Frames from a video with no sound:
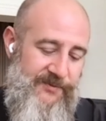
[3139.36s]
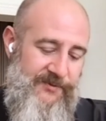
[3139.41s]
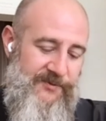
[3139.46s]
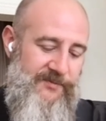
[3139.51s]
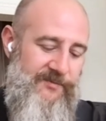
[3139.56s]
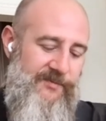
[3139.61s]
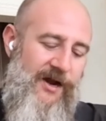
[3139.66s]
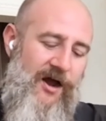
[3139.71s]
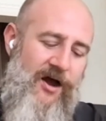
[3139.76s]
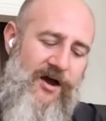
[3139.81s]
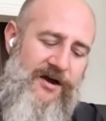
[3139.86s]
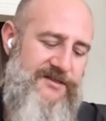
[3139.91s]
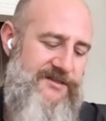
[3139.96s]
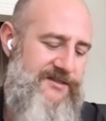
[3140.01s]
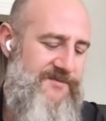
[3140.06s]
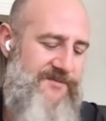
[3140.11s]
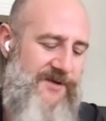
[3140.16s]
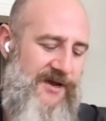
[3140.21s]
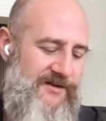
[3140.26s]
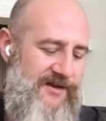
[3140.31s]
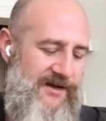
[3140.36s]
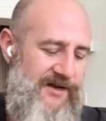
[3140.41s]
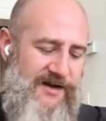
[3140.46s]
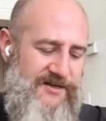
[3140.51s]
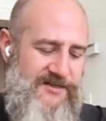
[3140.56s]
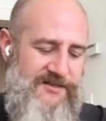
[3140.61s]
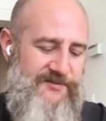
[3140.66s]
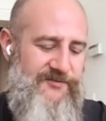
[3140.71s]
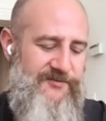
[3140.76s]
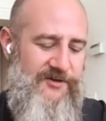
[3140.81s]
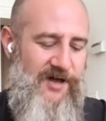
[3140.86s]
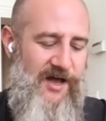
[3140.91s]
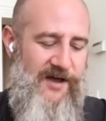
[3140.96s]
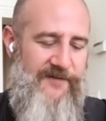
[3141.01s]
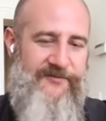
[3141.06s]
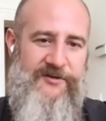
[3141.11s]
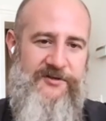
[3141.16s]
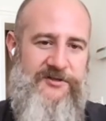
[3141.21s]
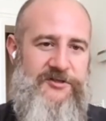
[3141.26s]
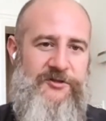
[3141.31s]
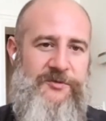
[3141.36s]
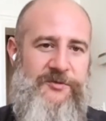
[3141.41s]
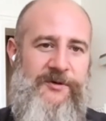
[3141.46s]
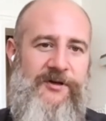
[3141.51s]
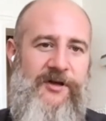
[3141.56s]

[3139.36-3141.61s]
But honestly, man, like I feel super